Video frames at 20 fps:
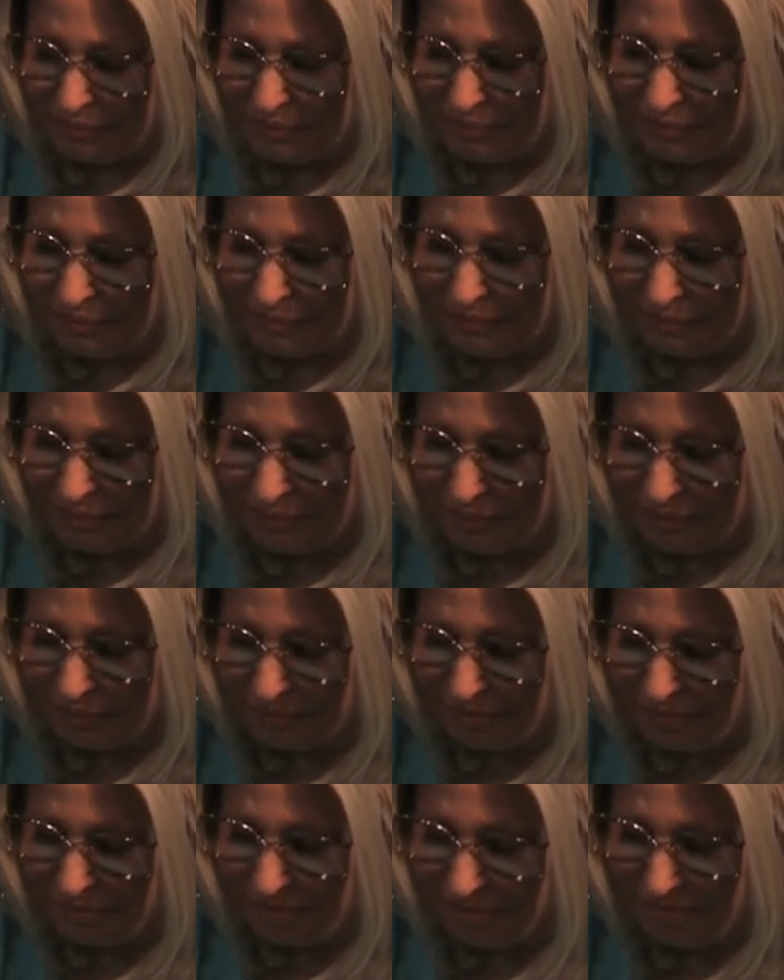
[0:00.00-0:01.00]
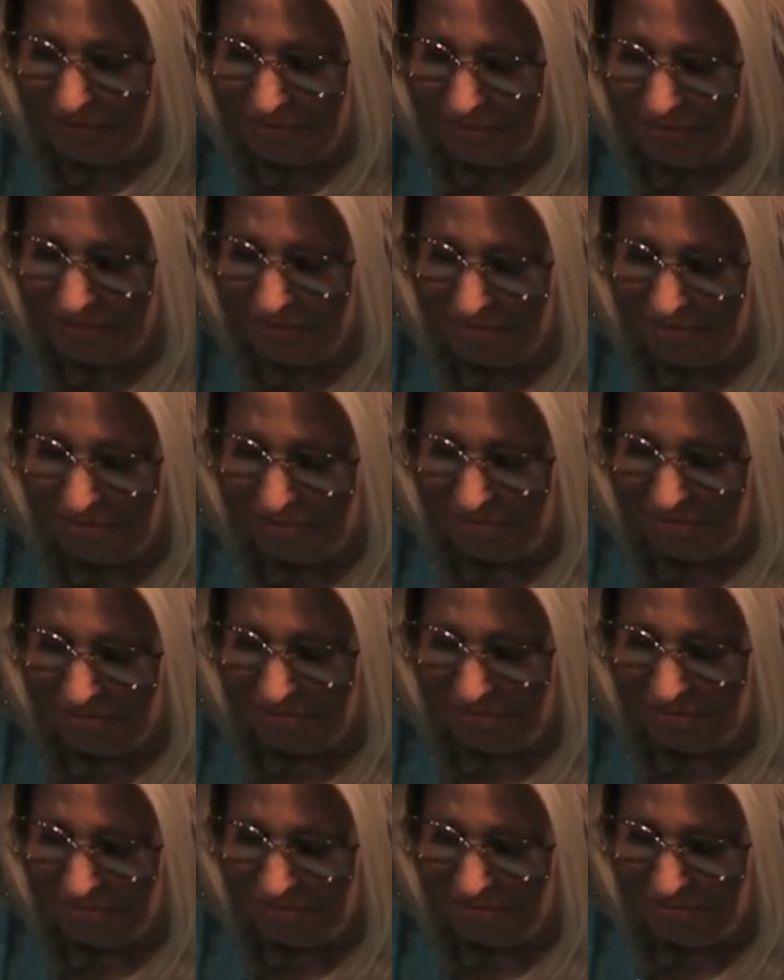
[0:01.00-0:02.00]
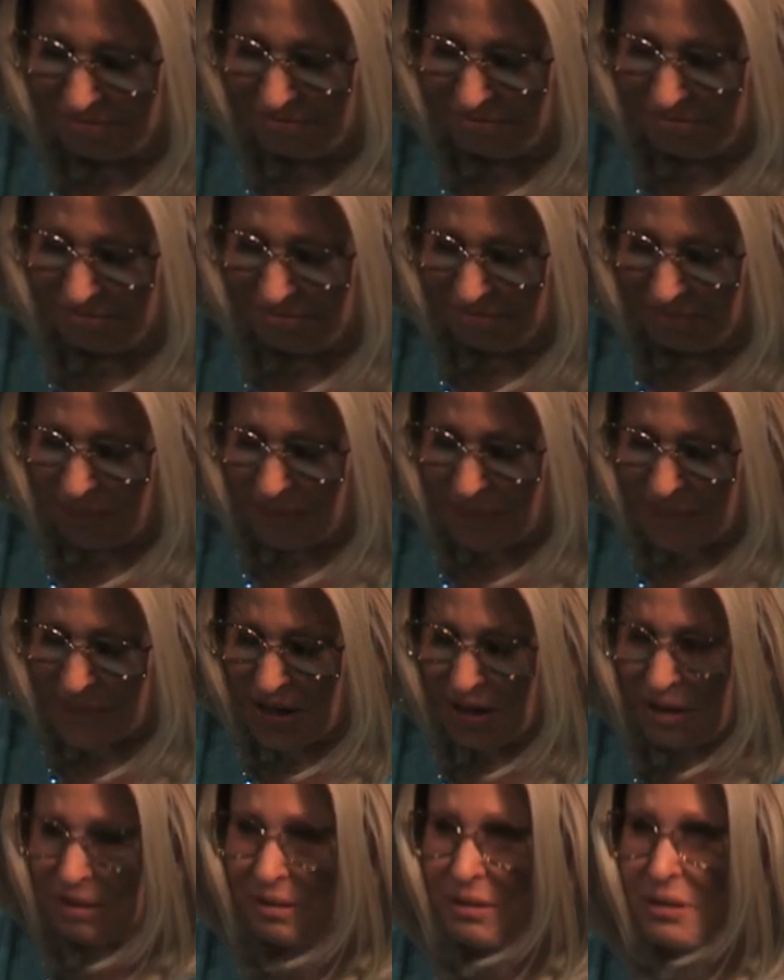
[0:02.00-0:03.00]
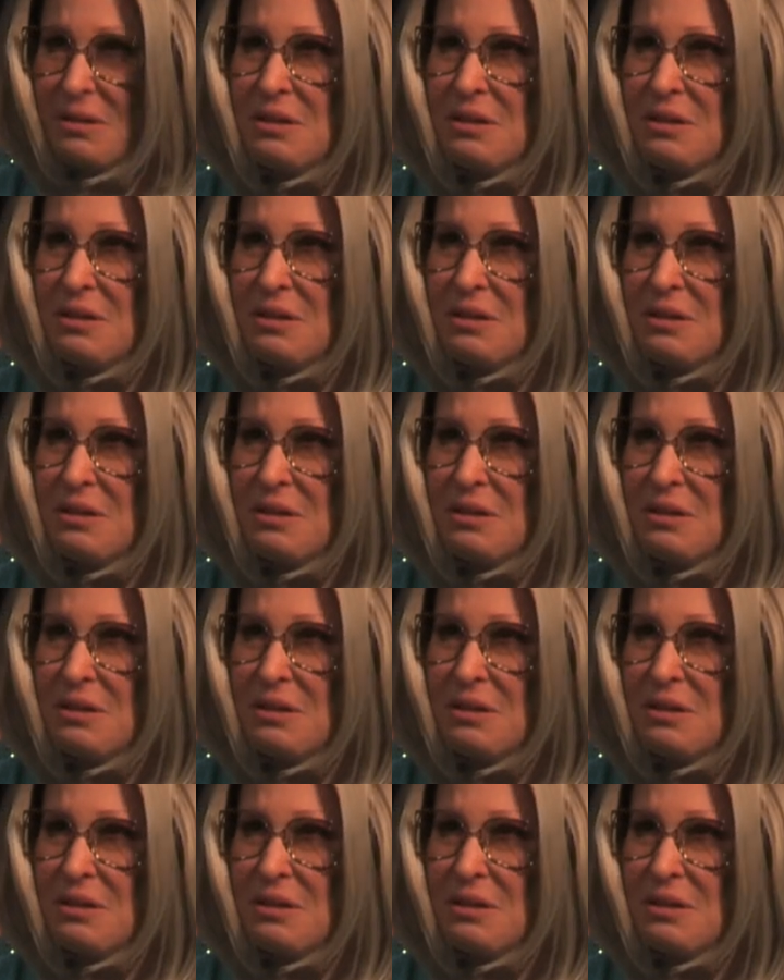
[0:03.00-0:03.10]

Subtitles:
[no speech]